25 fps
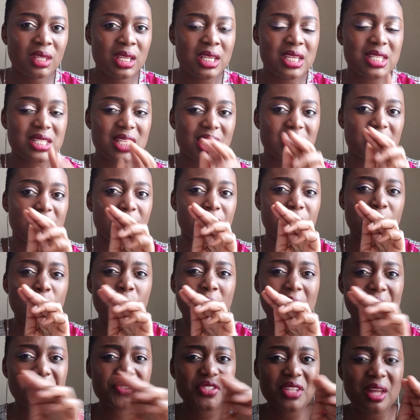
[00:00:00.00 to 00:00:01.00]
is that if you
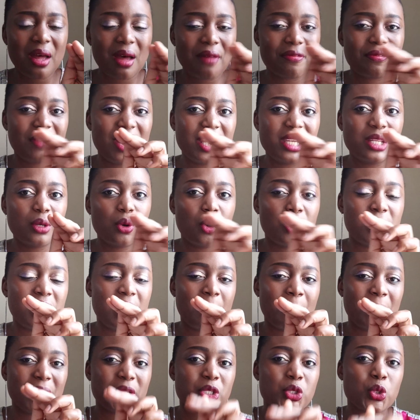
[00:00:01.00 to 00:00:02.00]
have a value on
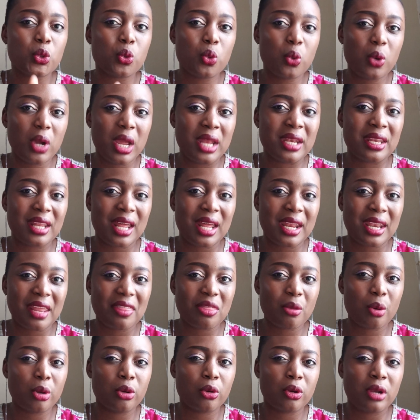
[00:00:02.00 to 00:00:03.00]
number 2 and
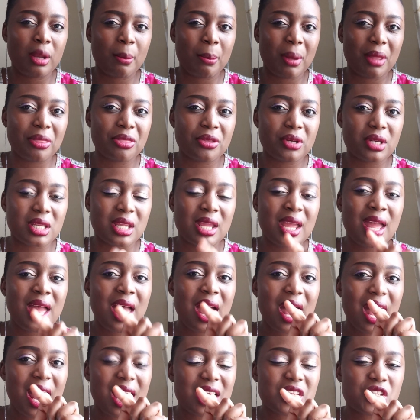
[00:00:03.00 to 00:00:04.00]
another one on number 3,
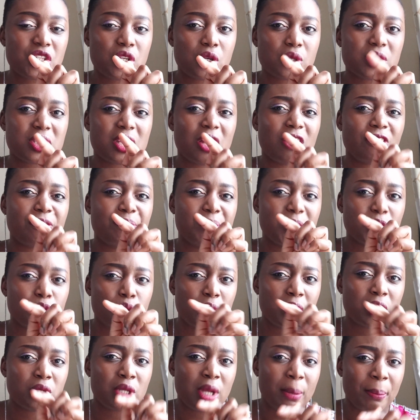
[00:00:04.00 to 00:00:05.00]
ask yourself,
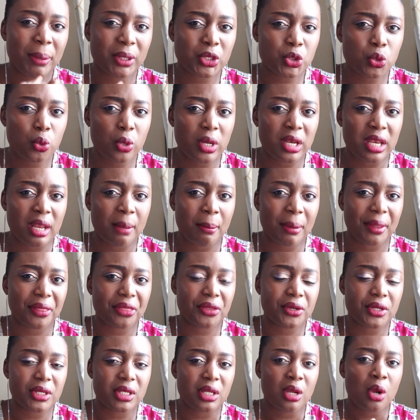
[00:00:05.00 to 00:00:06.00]
between number 2 and number
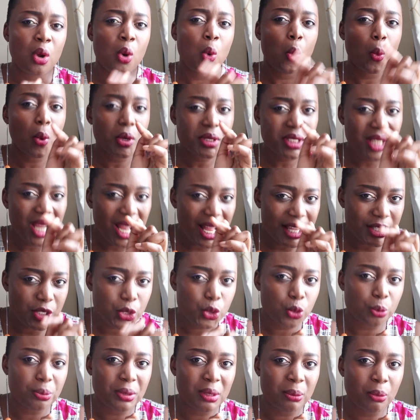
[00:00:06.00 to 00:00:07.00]
3, what has
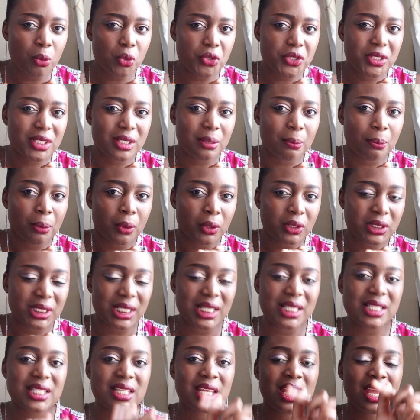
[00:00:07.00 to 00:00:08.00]
to be most
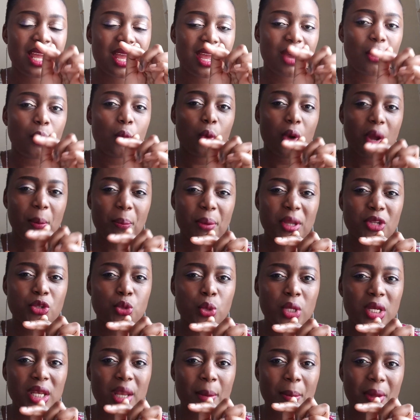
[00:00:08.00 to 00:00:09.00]
important?
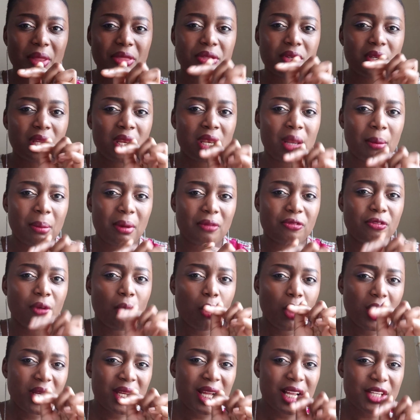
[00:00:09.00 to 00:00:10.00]
between number 3 and number 4,
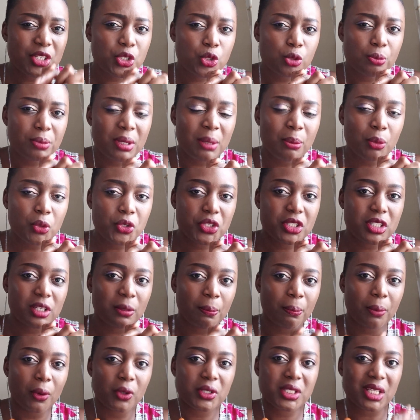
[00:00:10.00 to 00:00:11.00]
what has to be most
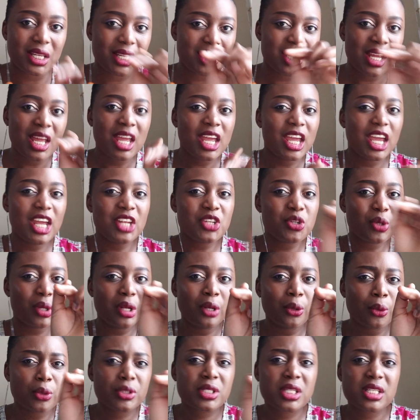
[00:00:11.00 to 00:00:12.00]
important? And you'll
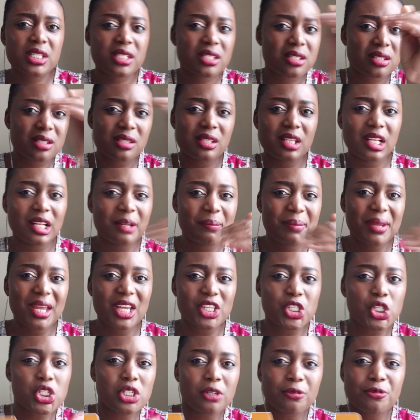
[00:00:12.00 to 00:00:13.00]
notice there'll be a
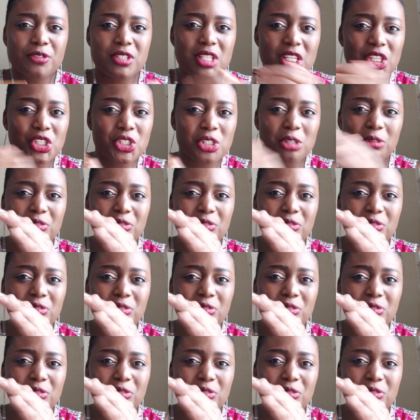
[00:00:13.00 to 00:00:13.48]
shifting